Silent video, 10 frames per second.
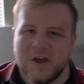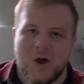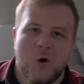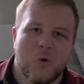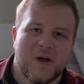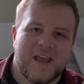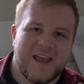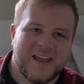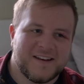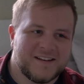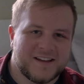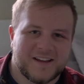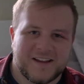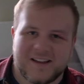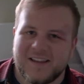Oh, and
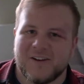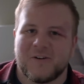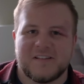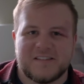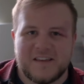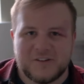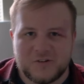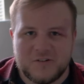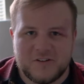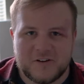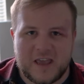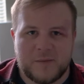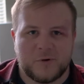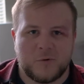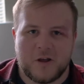let's say you lose your
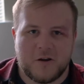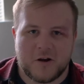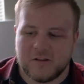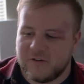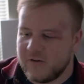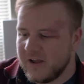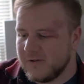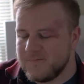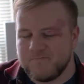cable while you're on the trail.